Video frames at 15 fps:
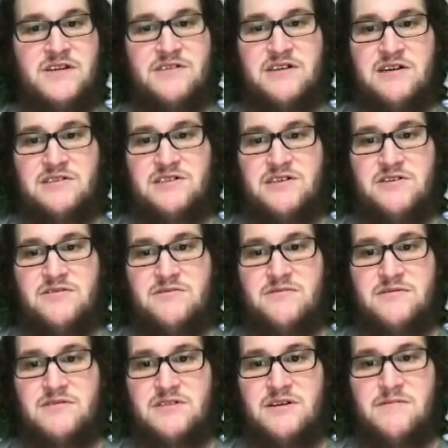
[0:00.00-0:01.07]

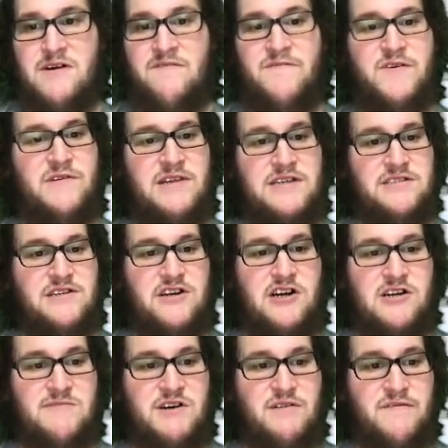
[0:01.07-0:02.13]
also a few things to
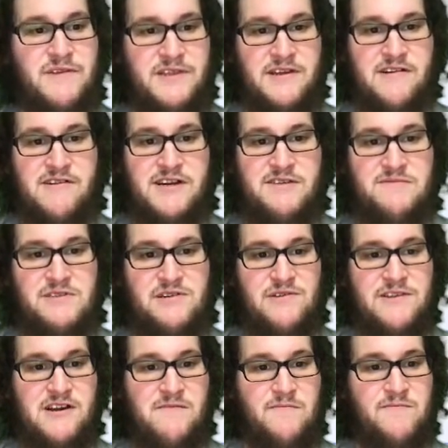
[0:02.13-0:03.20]
talk about with Ethereum. So
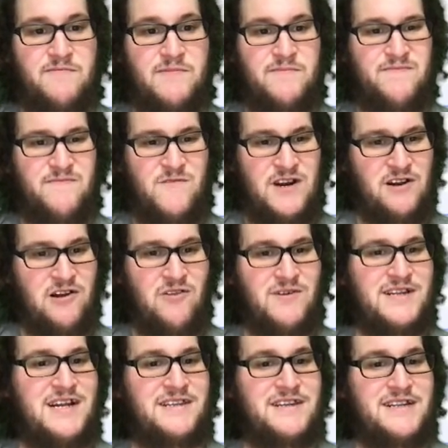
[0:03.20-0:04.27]
Ethereum went all the way
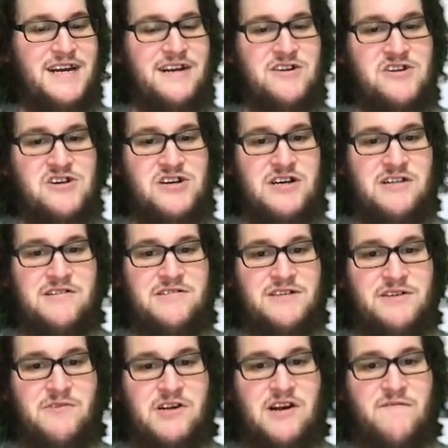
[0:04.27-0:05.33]
down to $900
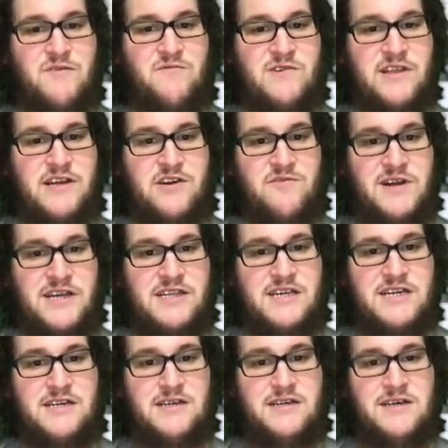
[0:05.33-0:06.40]
and it recovered really
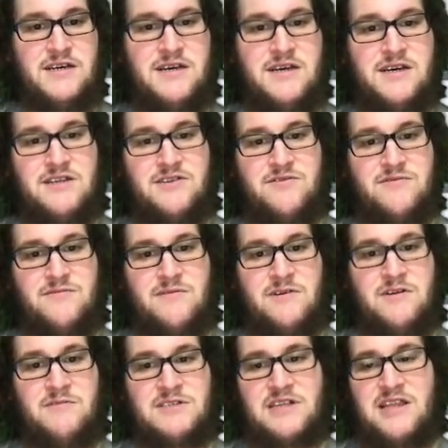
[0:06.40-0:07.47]
quickly to
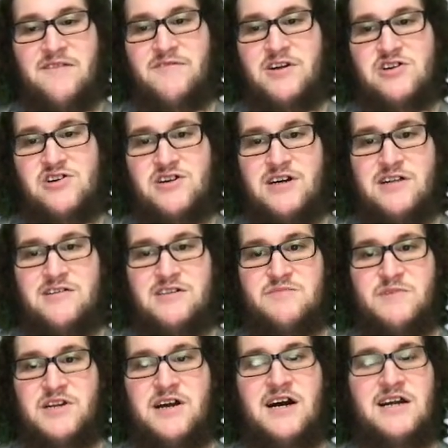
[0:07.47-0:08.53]
almost $1,100.
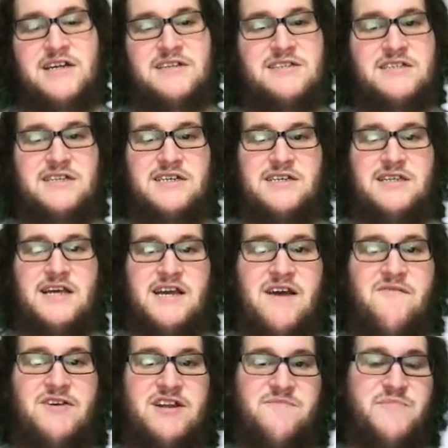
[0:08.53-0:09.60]
But honestly, like
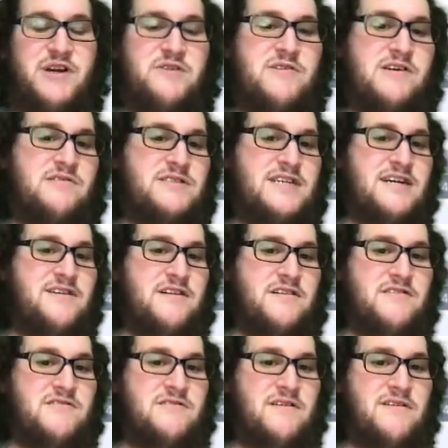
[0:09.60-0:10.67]
every time Bitcoin goes down a
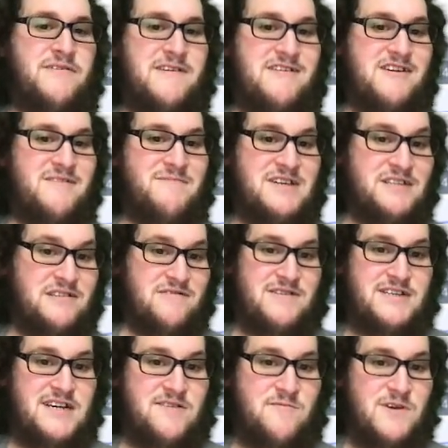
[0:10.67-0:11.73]
little, Ethereum is going
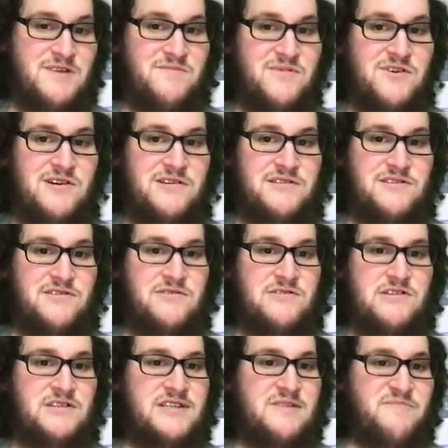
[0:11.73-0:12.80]
down way more. So
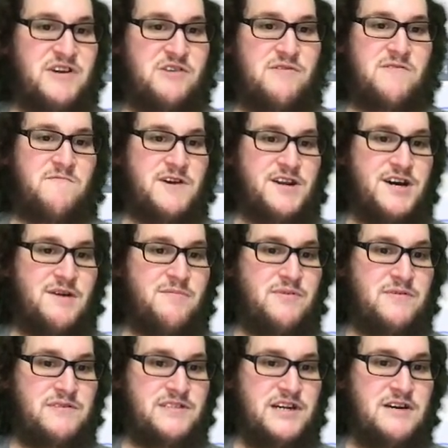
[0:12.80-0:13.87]
just like Bitcoin went
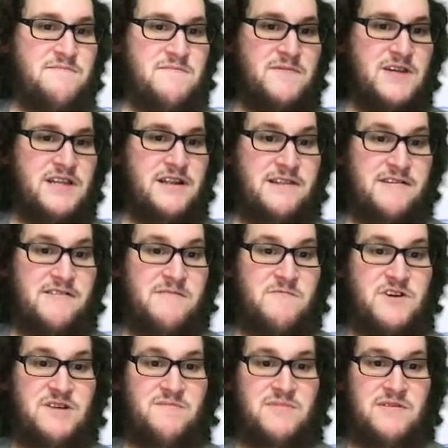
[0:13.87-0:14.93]
up some and Ethereum
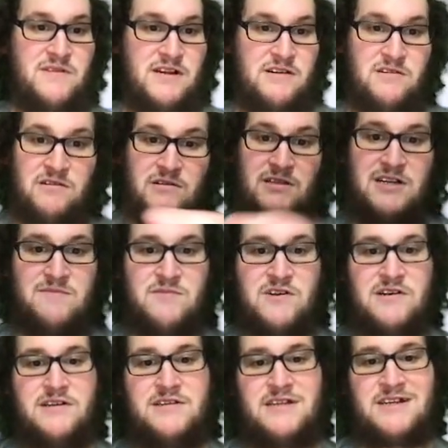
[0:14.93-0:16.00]
went up like a whole lot
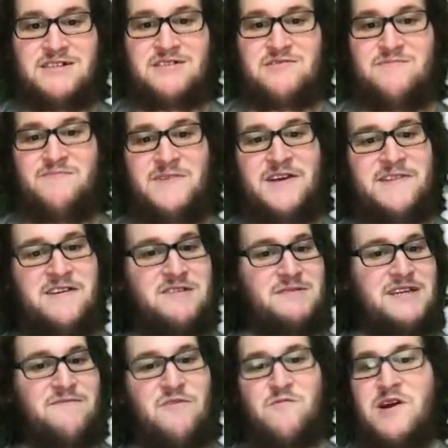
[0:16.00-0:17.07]
more. Like, so Ethereum's
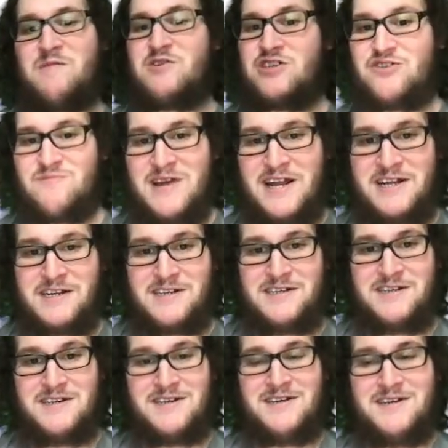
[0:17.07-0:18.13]
having way more dramatic
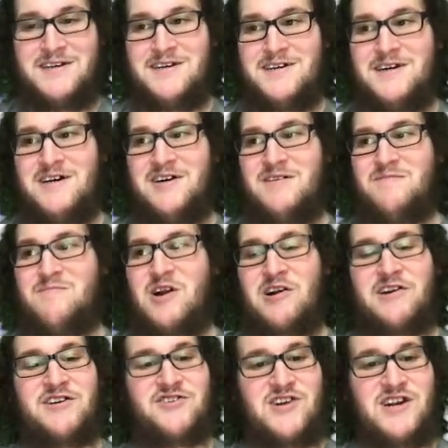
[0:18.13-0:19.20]

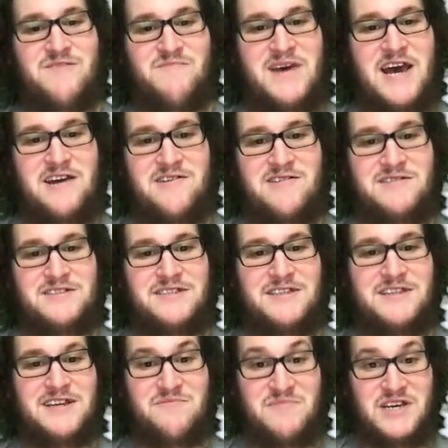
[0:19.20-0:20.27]
market trading patterns
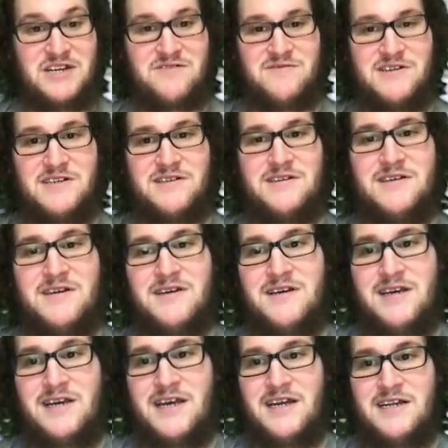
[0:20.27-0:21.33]
than Bitcoin.
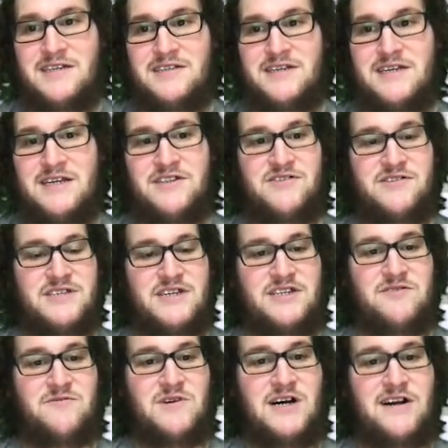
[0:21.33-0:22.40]
And it's interesting
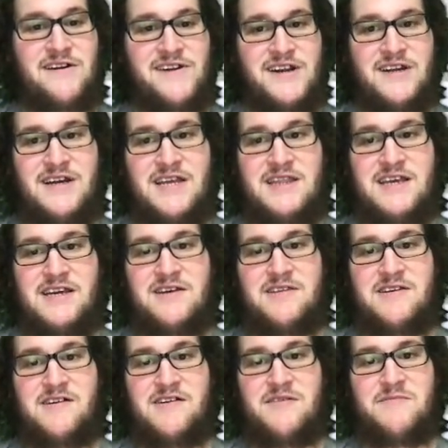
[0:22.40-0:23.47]
to watch. And I think
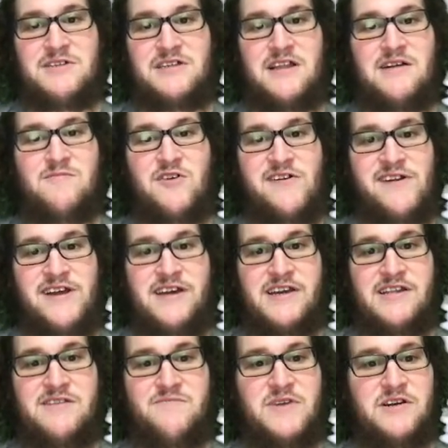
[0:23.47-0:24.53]
Ethereum is a lot more shaky
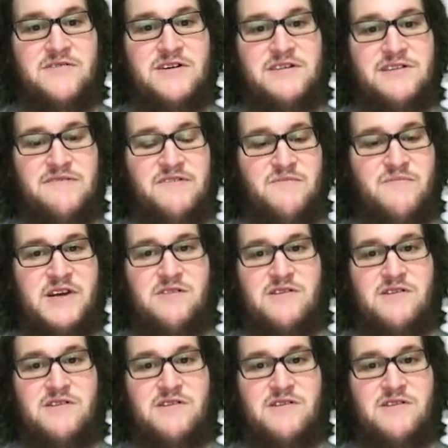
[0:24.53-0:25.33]
than Bitcoin. So even if Bitcoin